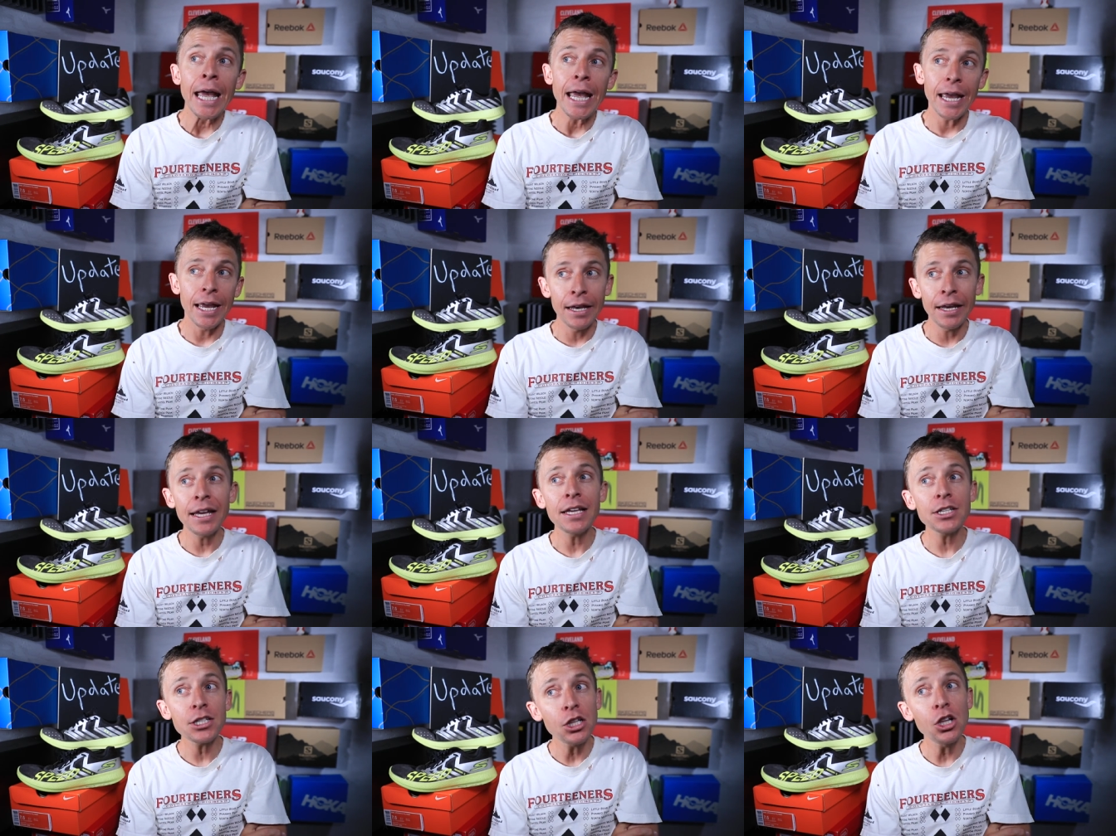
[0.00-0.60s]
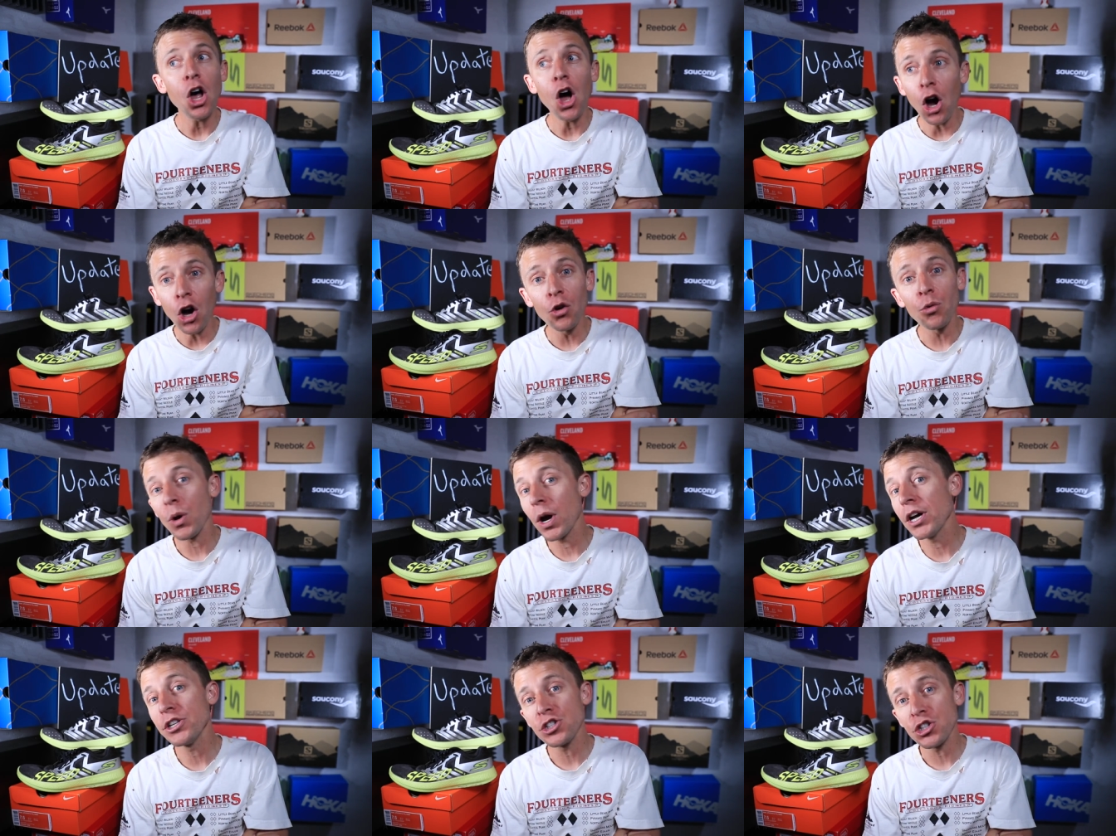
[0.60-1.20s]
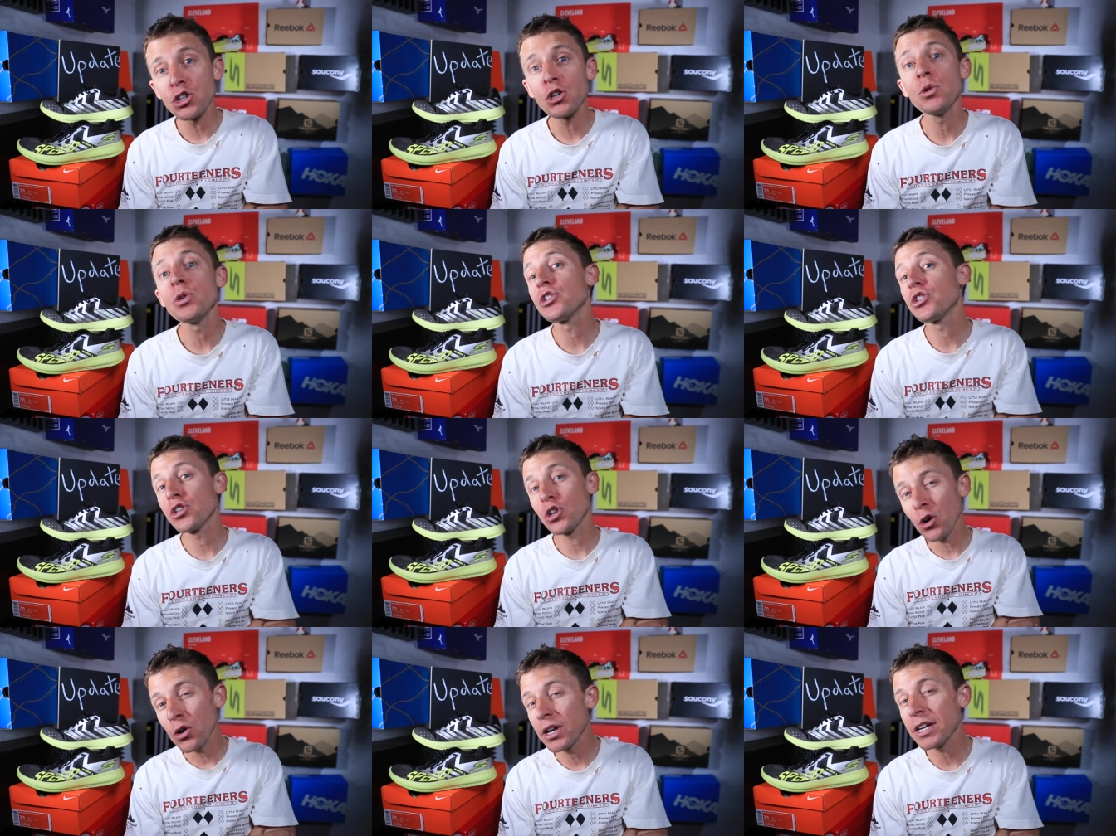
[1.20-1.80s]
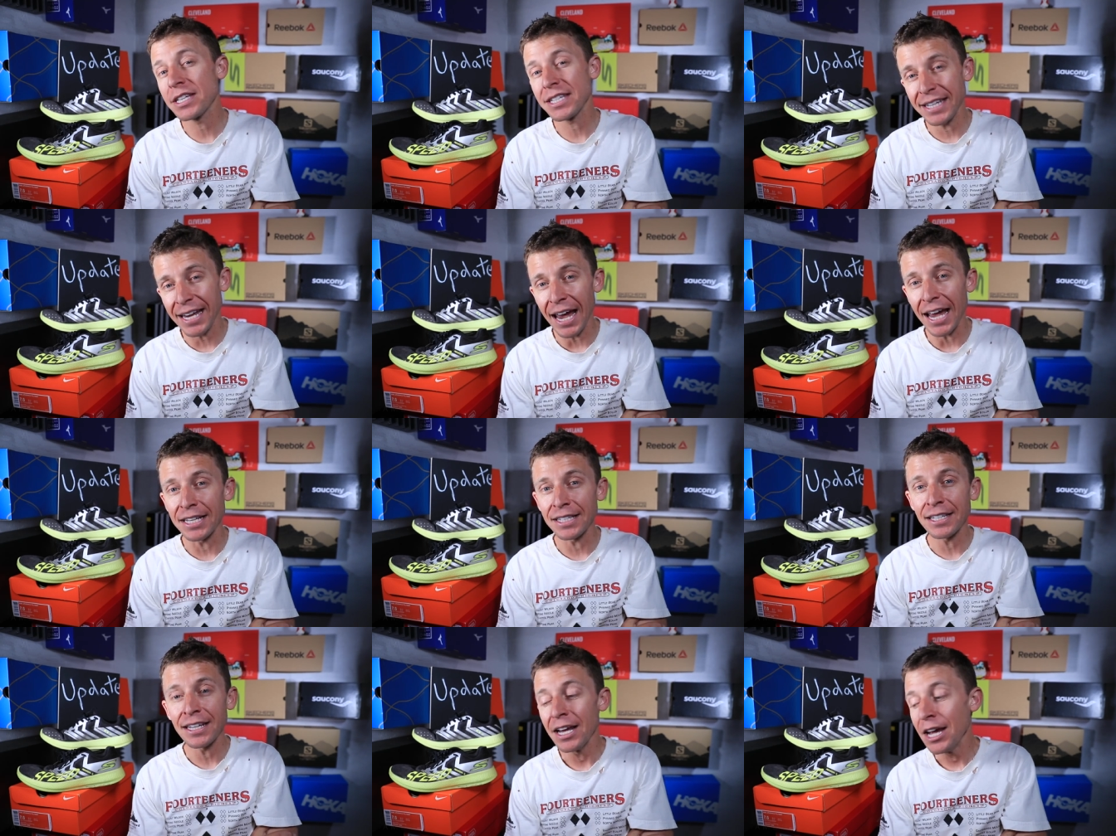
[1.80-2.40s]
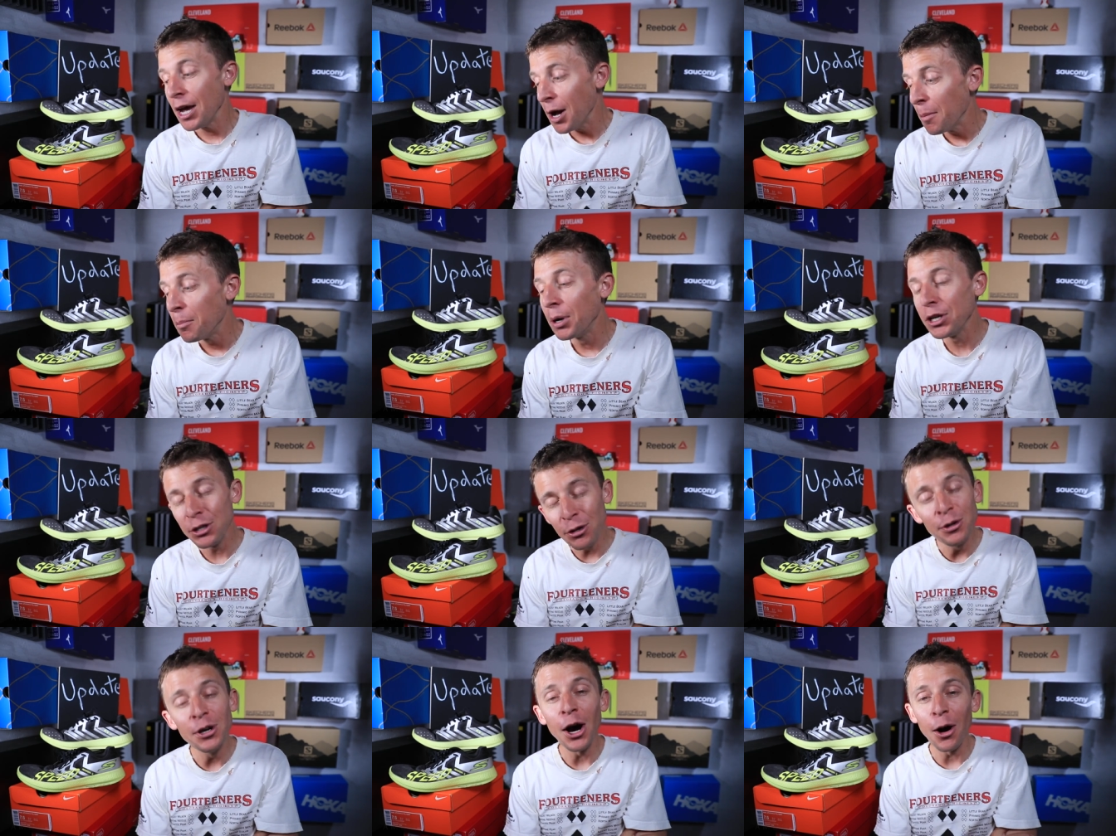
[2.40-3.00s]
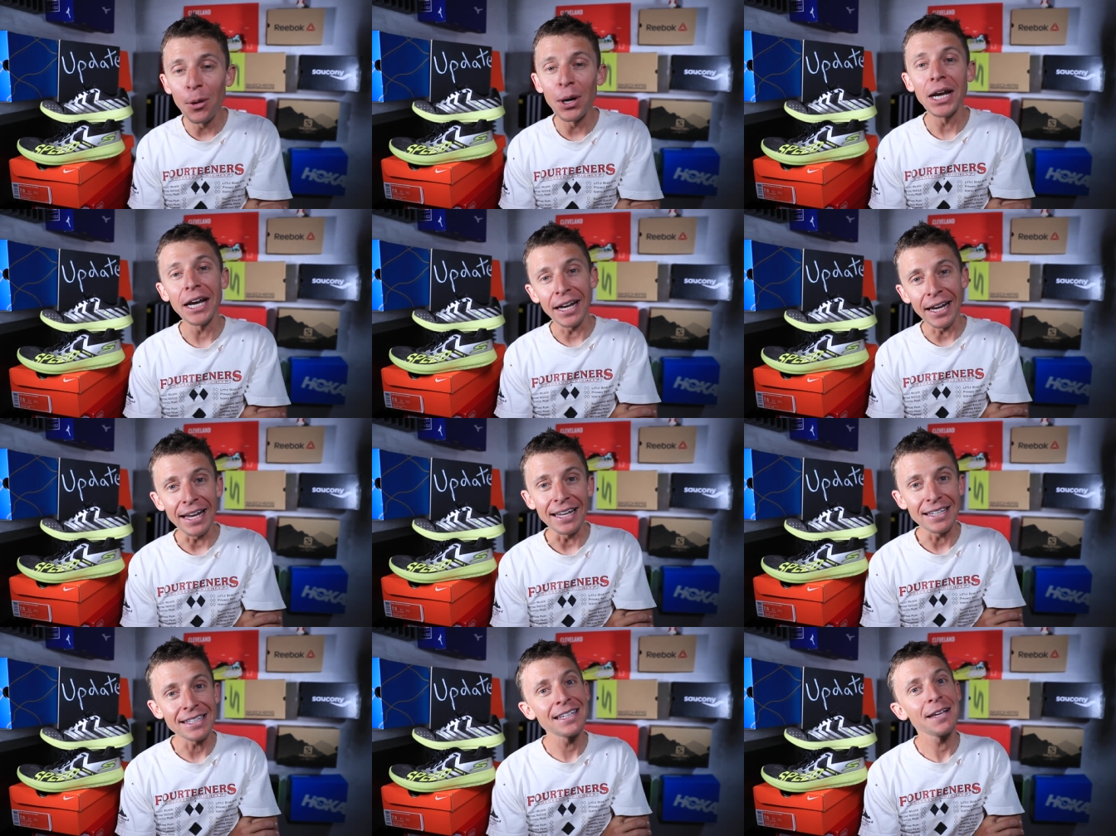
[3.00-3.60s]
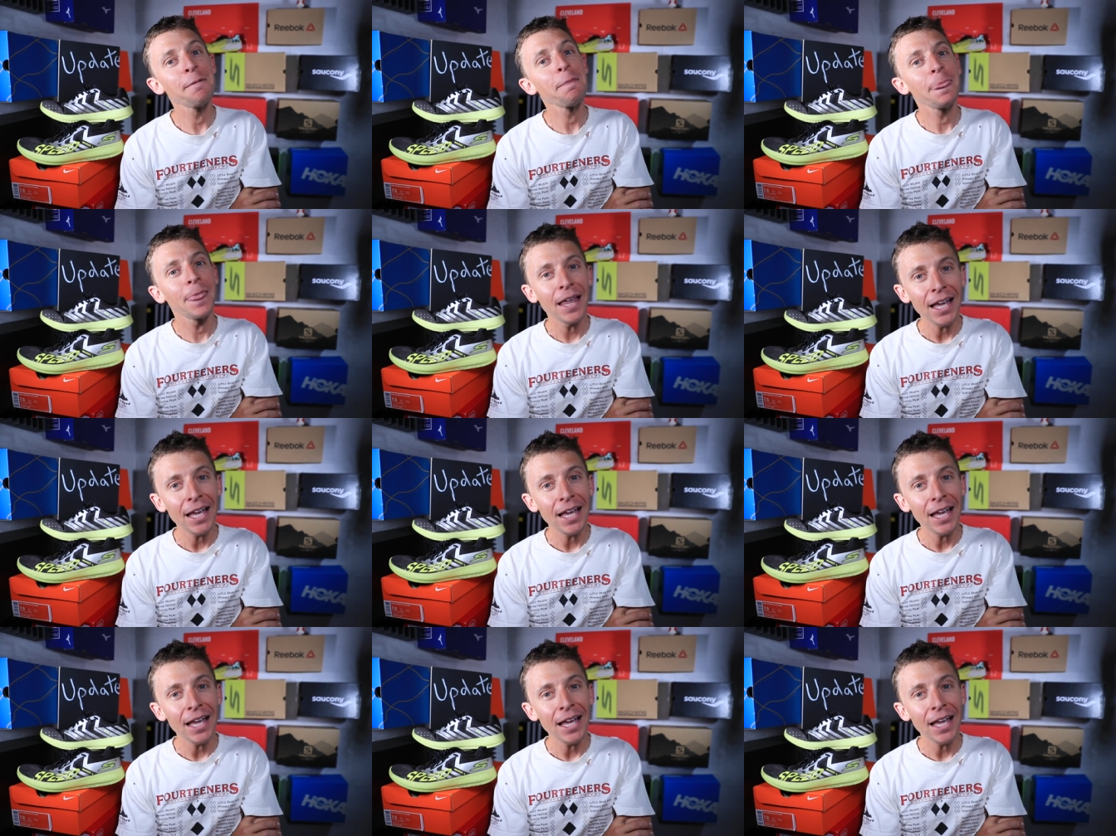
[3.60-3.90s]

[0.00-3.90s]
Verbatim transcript: It is long runs to a certain extent, but you know what it is.